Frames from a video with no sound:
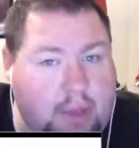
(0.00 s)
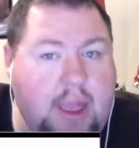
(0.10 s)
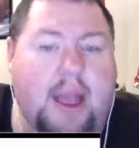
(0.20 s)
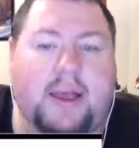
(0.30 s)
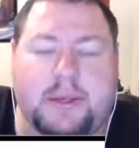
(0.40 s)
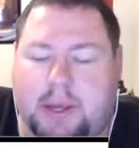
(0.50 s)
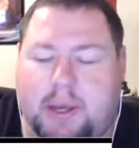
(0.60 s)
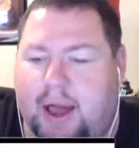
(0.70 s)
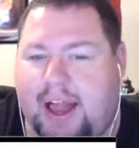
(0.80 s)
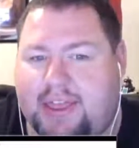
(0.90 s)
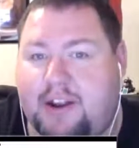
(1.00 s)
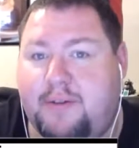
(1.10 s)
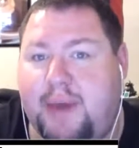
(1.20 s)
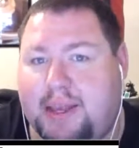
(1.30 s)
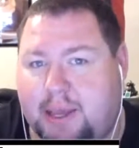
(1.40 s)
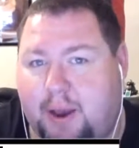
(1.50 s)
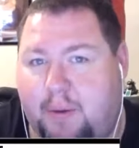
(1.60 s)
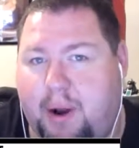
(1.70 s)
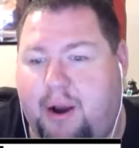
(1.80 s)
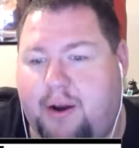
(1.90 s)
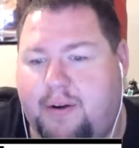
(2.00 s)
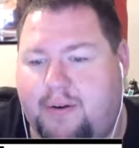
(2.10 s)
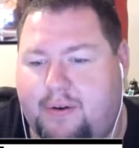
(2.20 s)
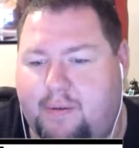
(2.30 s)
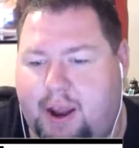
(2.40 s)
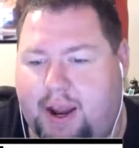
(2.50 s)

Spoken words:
So I got the New Mexico part right.